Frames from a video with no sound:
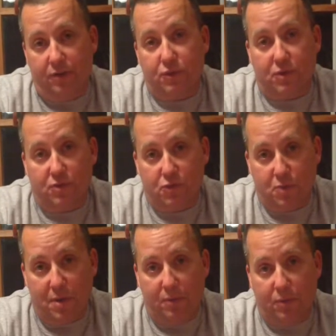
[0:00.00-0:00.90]
It was a
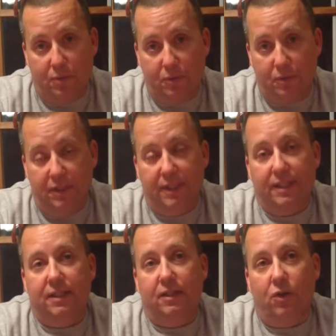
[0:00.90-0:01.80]
newspaper route,
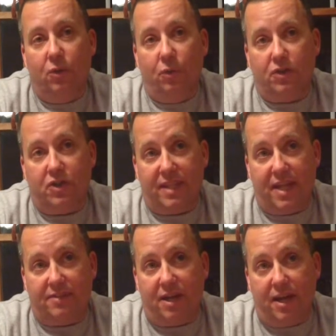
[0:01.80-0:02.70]
which at
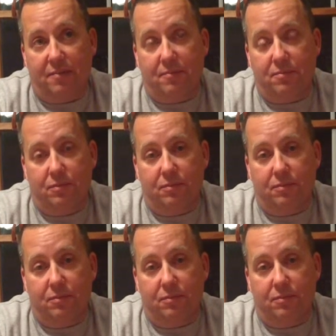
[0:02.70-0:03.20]
that time,